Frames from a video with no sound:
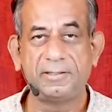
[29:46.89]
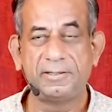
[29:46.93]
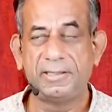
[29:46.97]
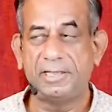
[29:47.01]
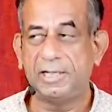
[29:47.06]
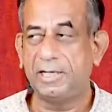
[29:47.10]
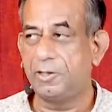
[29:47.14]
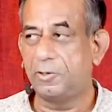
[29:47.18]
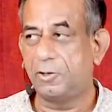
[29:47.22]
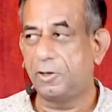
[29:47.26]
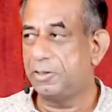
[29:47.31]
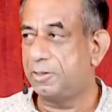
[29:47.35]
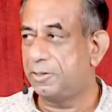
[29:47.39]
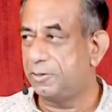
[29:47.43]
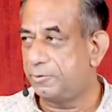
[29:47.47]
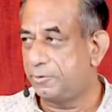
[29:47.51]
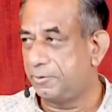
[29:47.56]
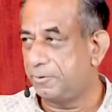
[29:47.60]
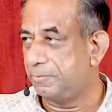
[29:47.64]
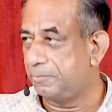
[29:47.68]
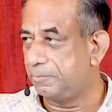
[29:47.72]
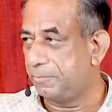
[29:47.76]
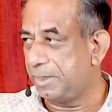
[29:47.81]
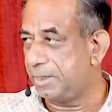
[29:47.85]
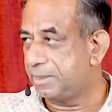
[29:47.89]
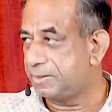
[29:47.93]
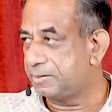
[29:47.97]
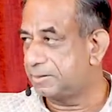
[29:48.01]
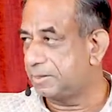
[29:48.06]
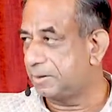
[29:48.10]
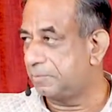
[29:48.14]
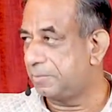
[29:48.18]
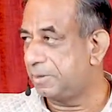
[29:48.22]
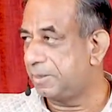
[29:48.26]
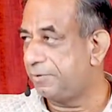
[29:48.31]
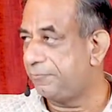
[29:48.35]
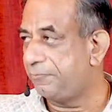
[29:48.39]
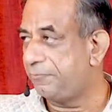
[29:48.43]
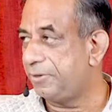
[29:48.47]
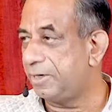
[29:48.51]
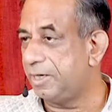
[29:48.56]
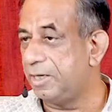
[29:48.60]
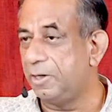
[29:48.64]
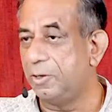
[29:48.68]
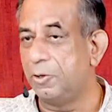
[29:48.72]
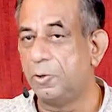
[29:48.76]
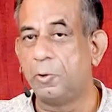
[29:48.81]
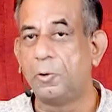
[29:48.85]
They'll not make somebody
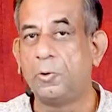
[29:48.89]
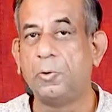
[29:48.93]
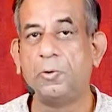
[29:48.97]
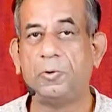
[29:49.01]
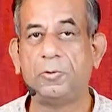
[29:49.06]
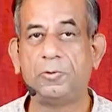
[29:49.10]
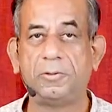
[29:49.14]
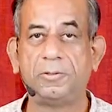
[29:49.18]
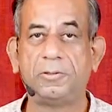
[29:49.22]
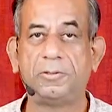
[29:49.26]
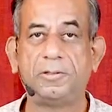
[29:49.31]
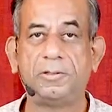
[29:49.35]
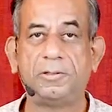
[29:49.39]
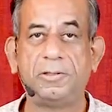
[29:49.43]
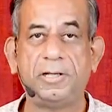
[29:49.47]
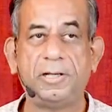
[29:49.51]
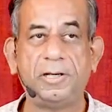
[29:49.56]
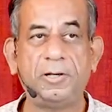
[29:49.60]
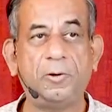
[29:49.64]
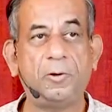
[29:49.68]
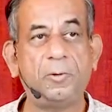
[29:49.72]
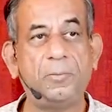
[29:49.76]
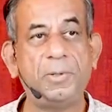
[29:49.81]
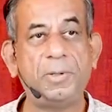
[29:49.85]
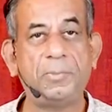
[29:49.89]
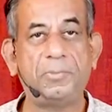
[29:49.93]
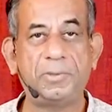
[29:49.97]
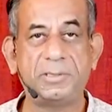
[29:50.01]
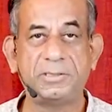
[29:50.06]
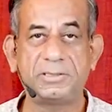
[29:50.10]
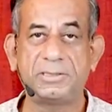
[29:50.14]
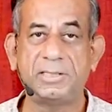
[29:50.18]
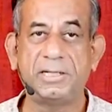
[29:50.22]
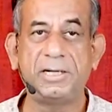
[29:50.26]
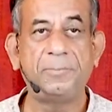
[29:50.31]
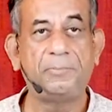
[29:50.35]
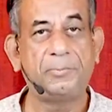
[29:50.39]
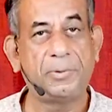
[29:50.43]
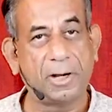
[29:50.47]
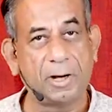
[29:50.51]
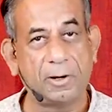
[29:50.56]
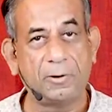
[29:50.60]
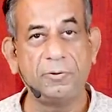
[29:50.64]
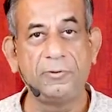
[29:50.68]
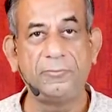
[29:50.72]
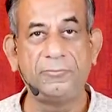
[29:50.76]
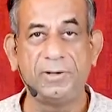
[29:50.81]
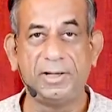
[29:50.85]
feel low. A noble person, a
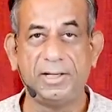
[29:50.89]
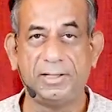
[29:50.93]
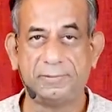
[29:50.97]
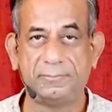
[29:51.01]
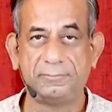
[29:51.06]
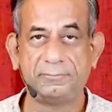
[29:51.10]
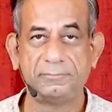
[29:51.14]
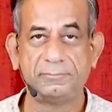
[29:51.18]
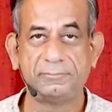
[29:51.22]
proud will